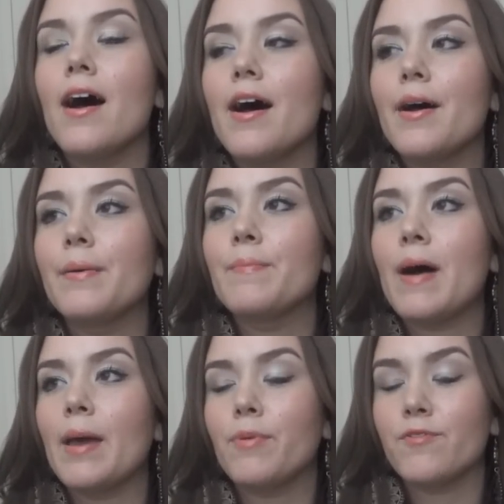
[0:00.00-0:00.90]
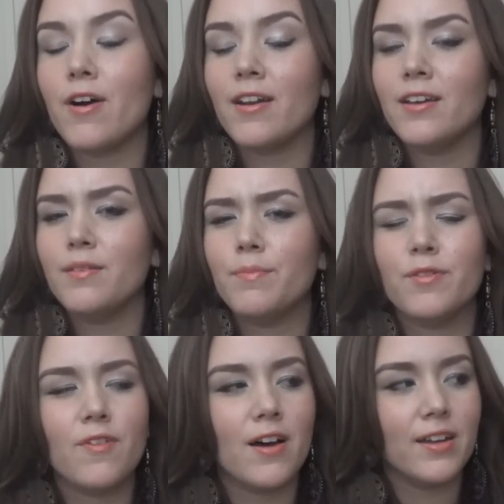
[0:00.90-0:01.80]
um, by Pravada
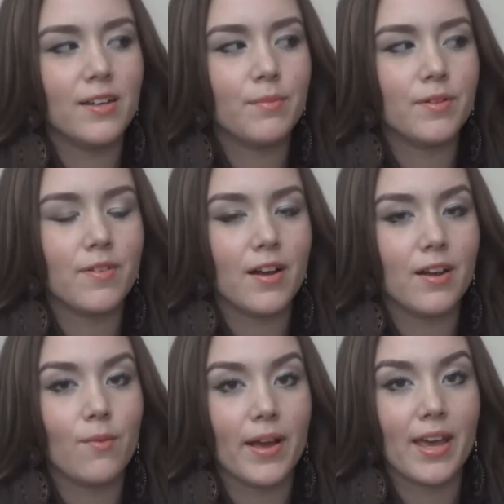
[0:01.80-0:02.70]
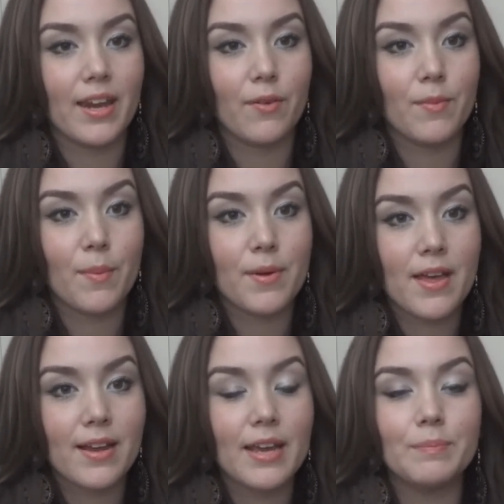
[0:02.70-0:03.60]
Pravana Pravada why can't I remember
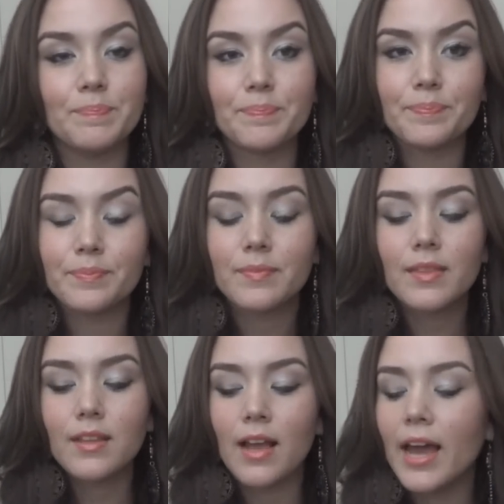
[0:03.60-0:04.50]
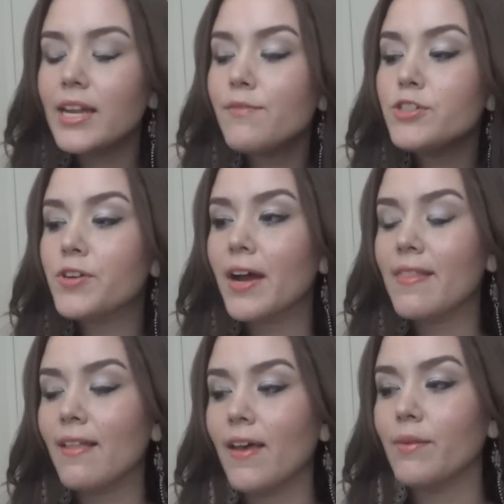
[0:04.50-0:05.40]
that name I never
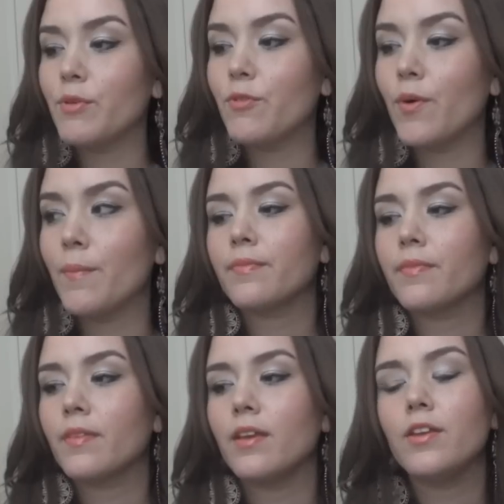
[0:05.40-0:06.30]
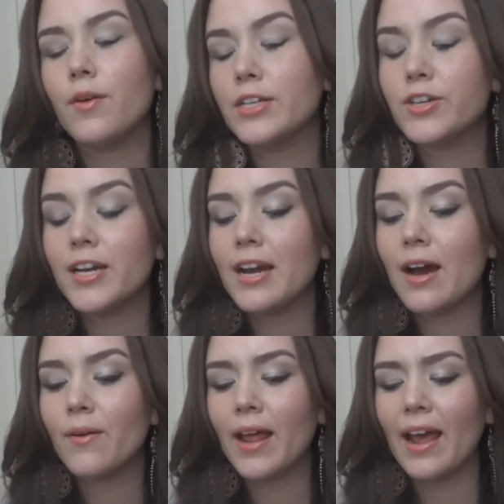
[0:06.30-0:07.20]
tried that line before you know I tried it
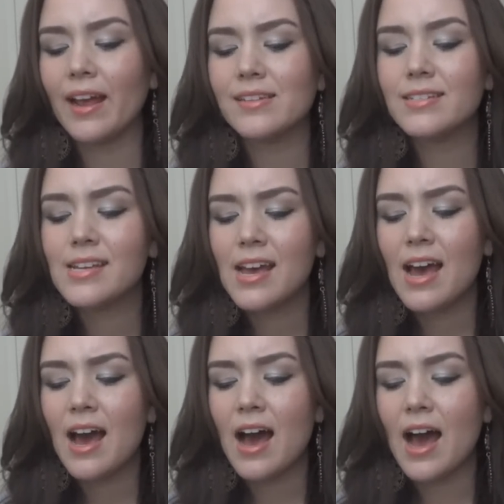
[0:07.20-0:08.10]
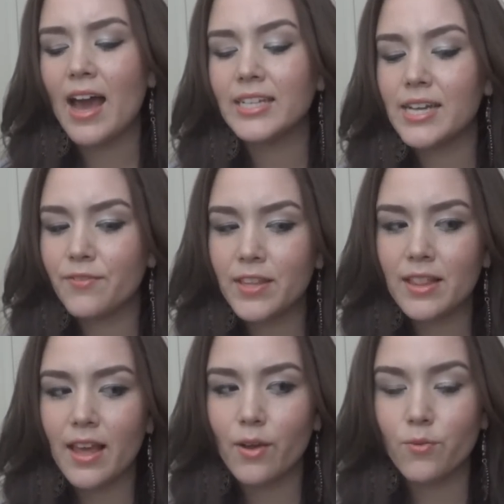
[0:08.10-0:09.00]
out and I
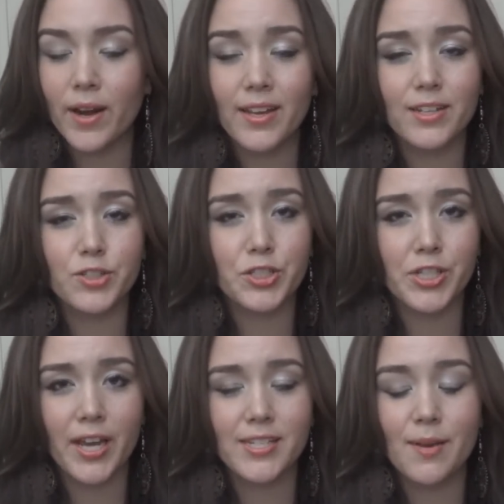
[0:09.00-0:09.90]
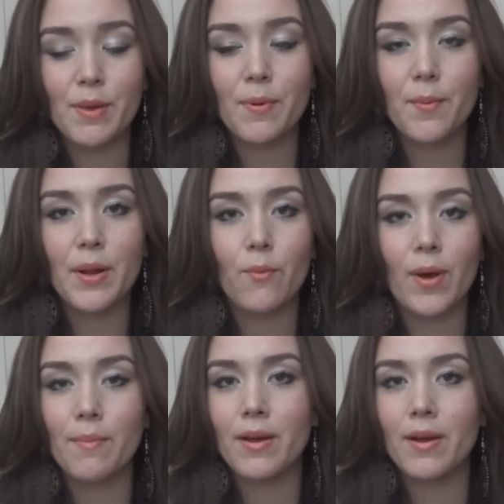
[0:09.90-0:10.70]
definitely like Redken Shade Demi Permanent way